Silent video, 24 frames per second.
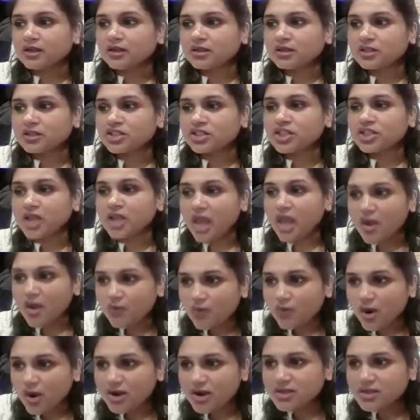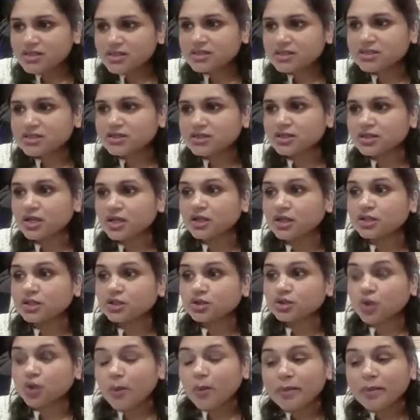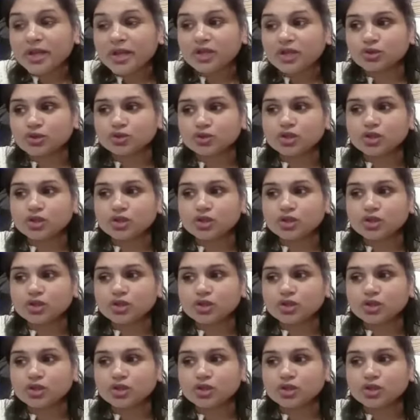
She avoids the tomato,